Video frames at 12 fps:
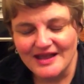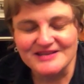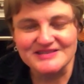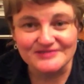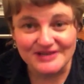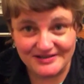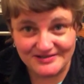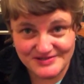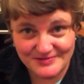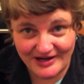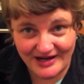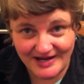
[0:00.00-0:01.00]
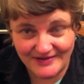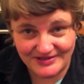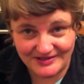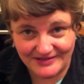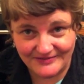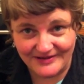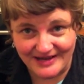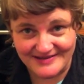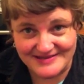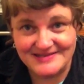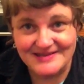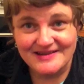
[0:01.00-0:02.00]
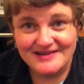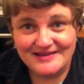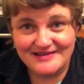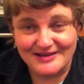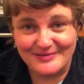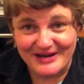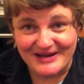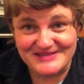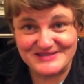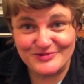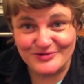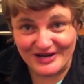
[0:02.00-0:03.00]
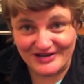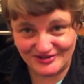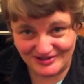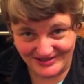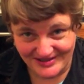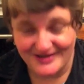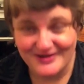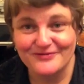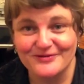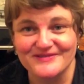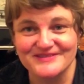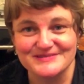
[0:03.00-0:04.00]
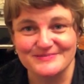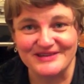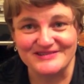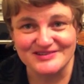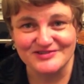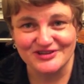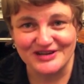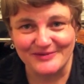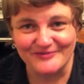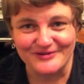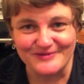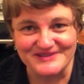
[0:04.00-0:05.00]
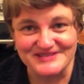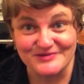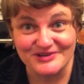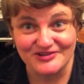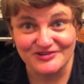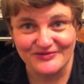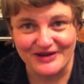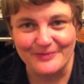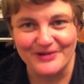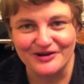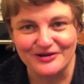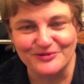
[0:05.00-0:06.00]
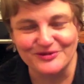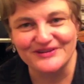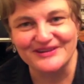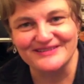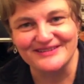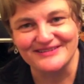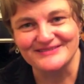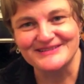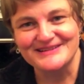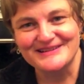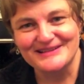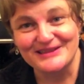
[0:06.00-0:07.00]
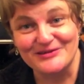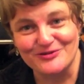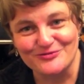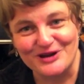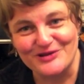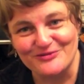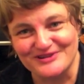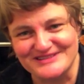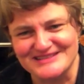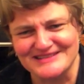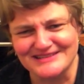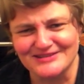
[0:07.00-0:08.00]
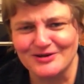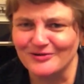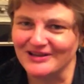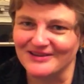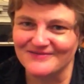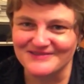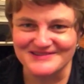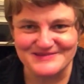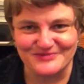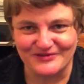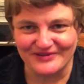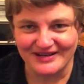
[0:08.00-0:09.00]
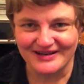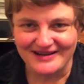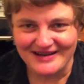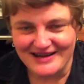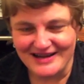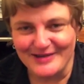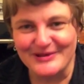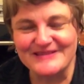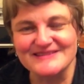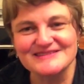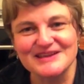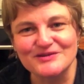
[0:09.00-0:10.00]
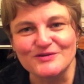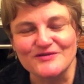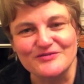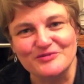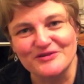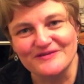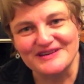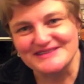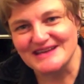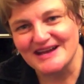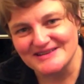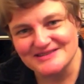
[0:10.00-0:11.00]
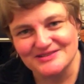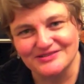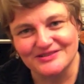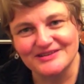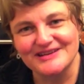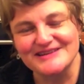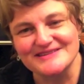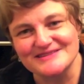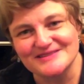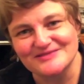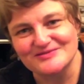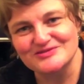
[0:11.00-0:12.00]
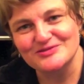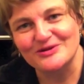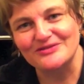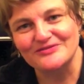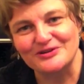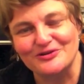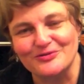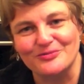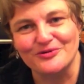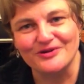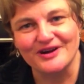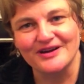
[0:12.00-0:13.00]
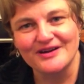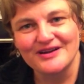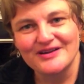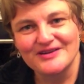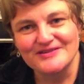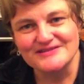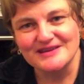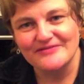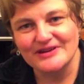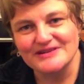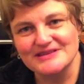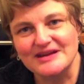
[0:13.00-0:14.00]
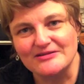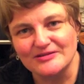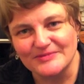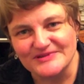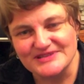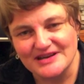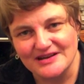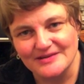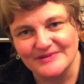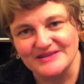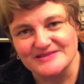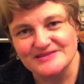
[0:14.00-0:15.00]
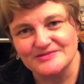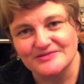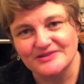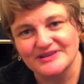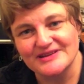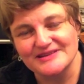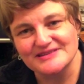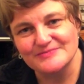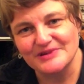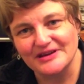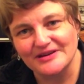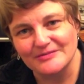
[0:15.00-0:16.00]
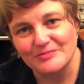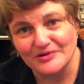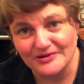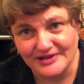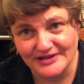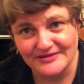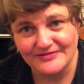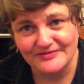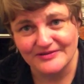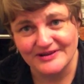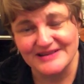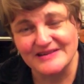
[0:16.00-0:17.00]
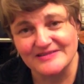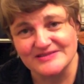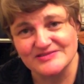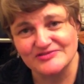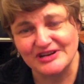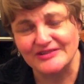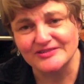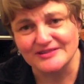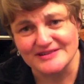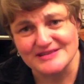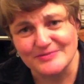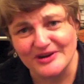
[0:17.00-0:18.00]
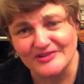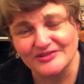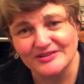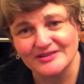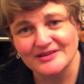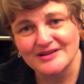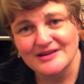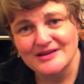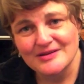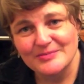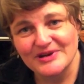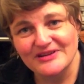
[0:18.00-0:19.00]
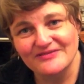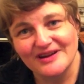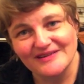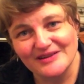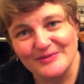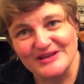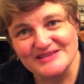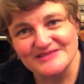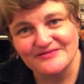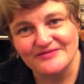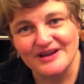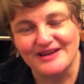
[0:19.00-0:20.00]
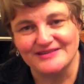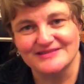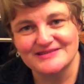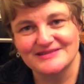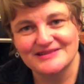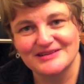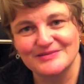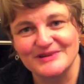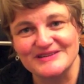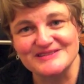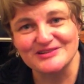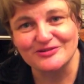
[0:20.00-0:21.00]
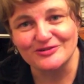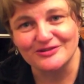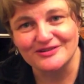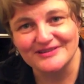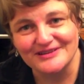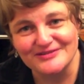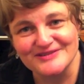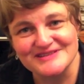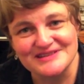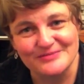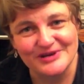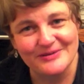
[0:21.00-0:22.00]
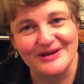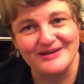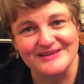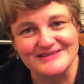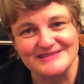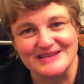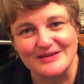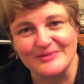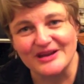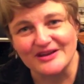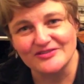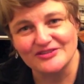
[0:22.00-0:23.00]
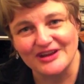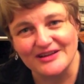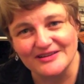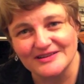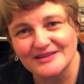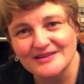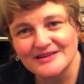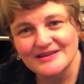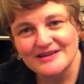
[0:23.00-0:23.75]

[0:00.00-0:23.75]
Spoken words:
And so here's where I have to confess that my inspiration for this message came from the Swedish vampire movie, The let the right ones in. Oh, I love this movie. At the center of the movie is Oscar. He's a 12-year-old boy who's having a terrible time in school. He's being bullied for his gender expression. But he finally makes a friend. He meets a girl that looks to be about his same age, Ellie,